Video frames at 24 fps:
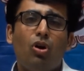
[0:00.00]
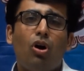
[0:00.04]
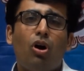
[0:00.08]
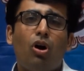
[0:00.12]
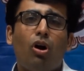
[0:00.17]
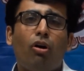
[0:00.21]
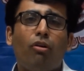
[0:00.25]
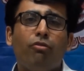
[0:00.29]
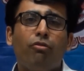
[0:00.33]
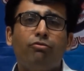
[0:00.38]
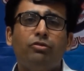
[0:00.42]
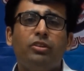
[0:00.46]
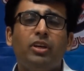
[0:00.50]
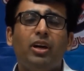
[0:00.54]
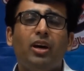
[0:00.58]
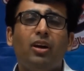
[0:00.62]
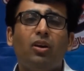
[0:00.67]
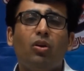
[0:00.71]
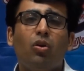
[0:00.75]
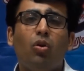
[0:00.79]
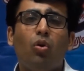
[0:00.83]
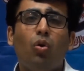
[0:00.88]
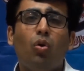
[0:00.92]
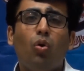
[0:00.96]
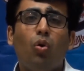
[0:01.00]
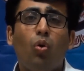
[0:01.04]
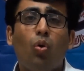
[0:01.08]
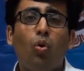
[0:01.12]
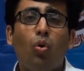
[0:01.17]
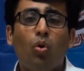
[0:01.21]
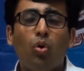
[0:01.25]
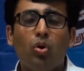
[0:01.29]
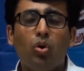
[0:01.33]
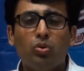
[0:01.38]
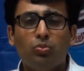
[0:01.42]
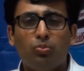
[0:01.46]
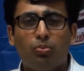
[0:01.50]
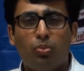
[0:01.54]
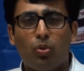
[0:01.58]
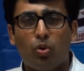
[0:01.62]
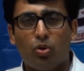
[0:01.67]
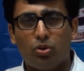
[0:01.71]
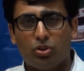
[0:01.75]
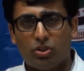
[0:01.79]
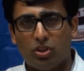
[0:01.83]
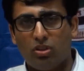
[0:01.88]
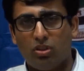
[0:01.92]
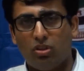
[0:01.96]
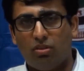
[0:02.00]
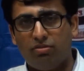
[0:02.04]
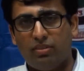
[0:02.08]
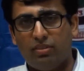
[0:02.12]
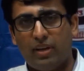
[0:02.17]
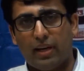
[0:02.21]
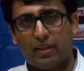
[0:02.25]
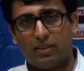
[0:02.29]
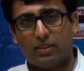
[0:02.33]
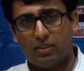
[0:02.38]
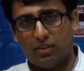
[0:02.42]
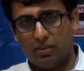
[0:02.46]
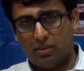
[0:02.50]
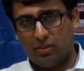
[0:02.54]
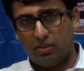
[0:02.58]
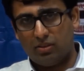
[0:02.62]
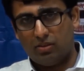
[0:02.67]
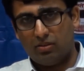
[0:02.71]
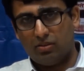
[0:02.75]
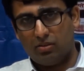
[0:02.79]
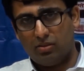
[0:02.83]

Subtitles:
of their own portion of taxes.